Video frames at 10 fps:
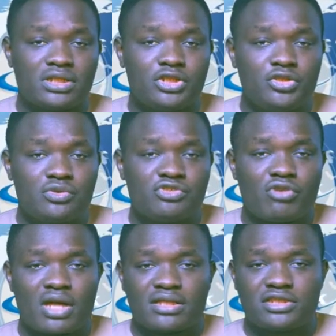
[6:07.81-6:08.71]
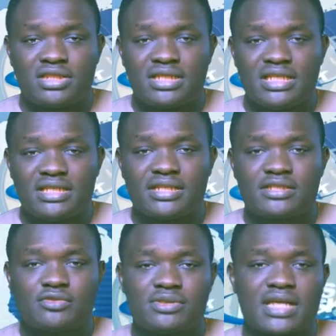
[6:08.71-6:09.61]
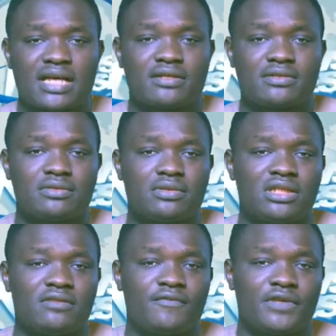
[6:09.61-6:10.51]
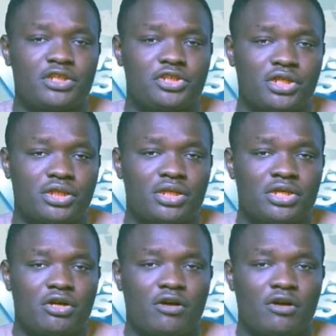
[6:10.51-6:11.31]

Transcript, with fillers: the new strategy needed to tackle invasion